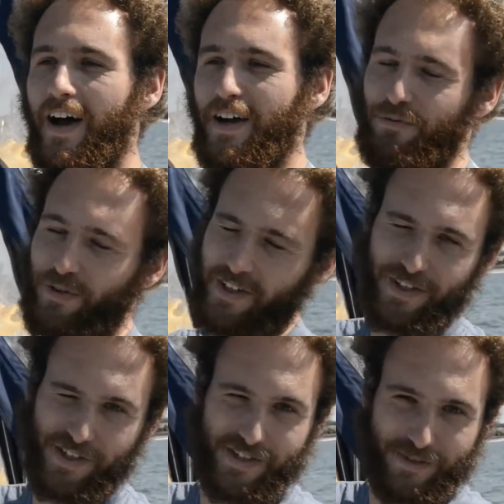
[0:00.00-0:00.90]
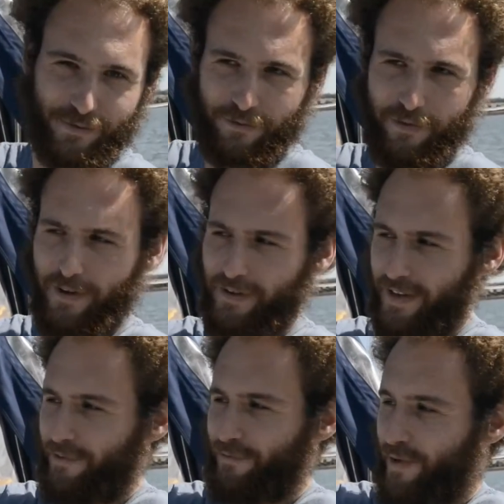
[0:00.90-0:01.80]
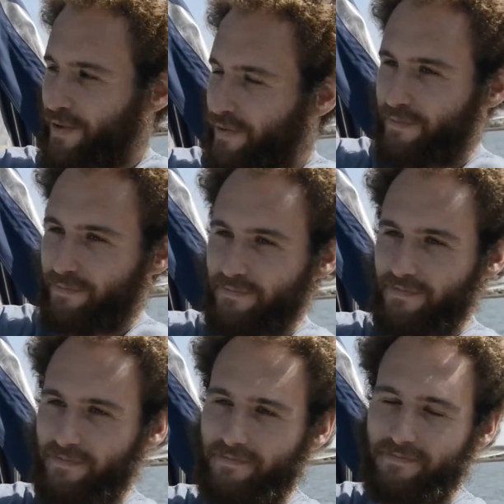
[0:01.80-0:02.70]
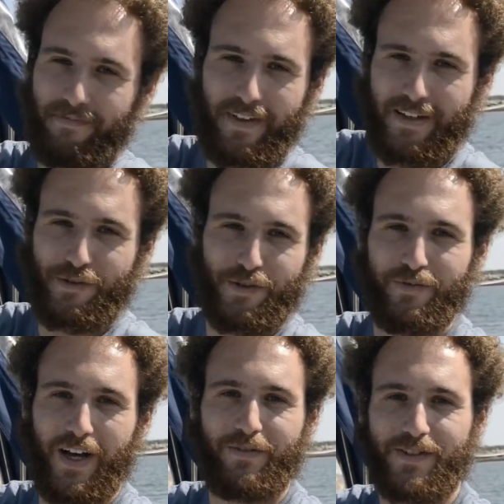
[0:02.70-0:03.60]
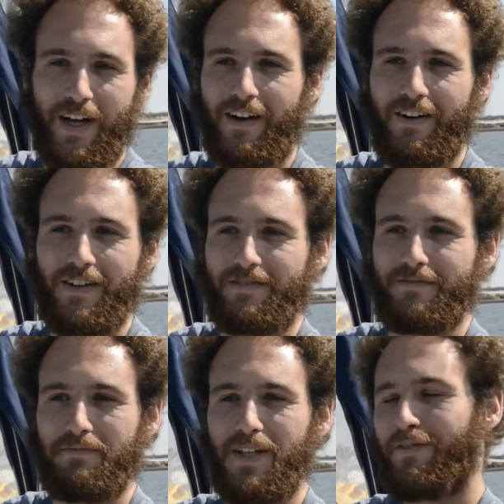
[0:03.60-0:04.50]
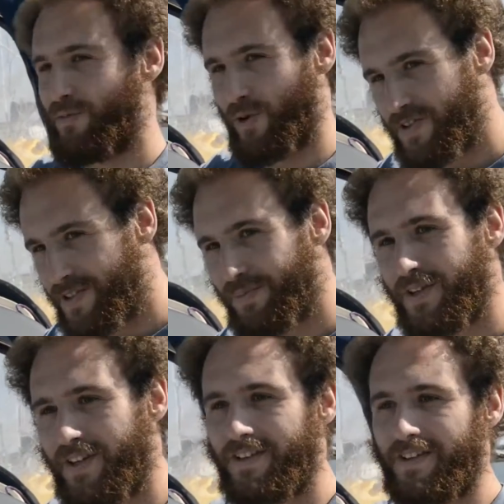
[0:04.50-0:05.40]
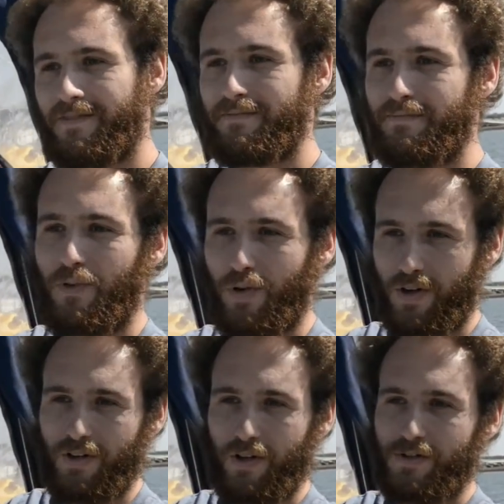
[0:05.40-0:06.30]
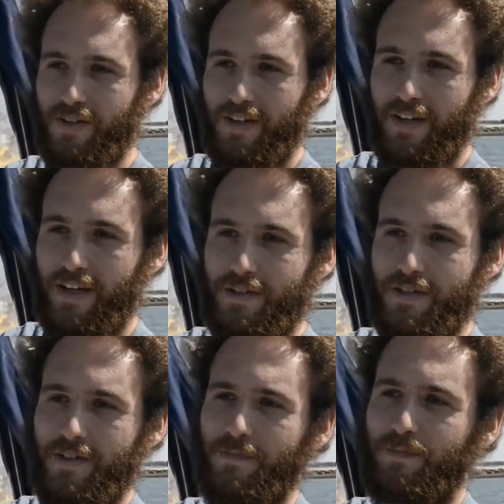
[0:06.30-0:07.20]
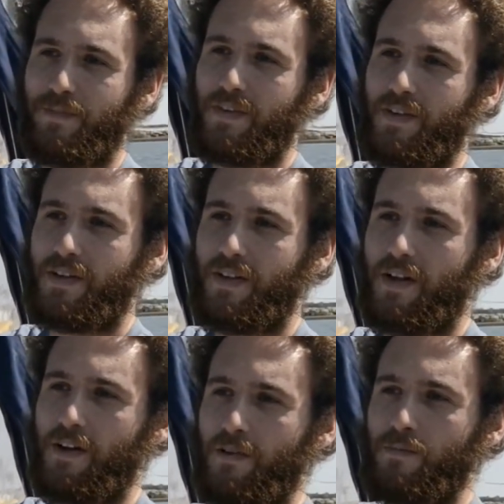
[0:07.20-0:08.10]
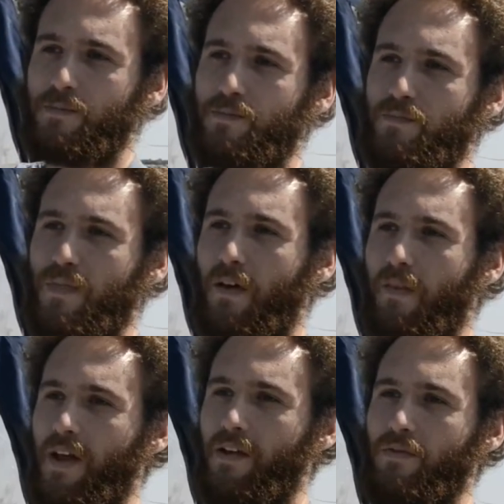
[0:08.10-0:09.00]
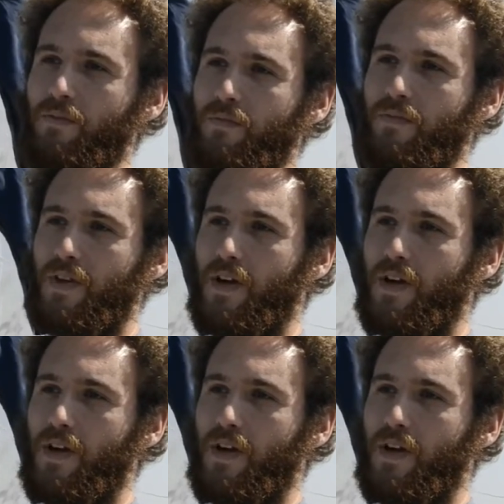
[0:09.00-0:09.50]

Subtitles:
and really just fell in love with that sort of lifestyle and living more simply and more closely to nature. And then